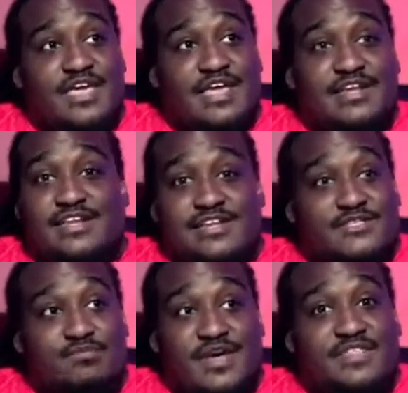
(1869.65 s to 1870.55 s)
And
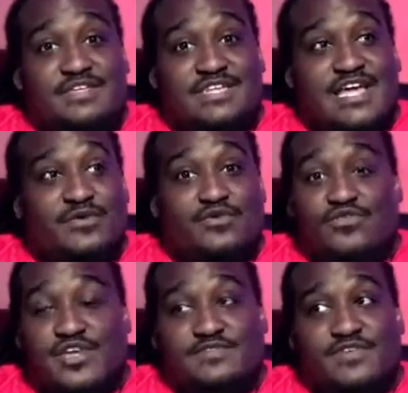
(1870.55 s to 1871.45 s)
this mother is now
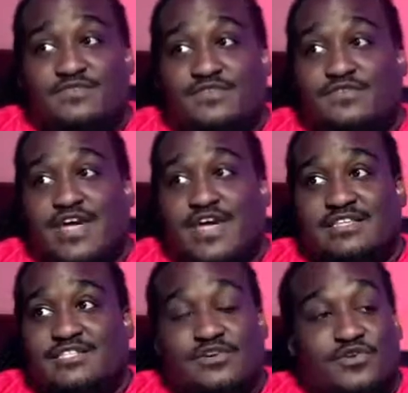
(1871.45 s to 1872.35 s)
grieving for the fact
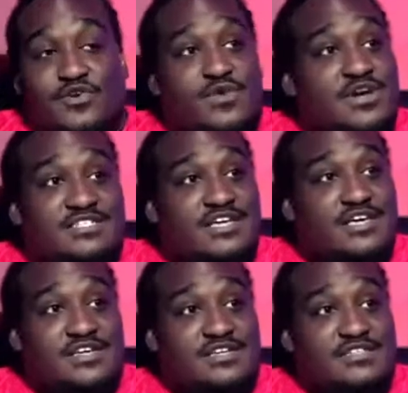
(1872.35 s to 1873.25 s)
that she don't know where her
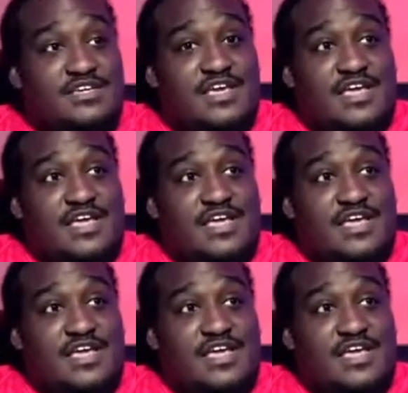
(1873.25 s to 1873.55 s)
son is.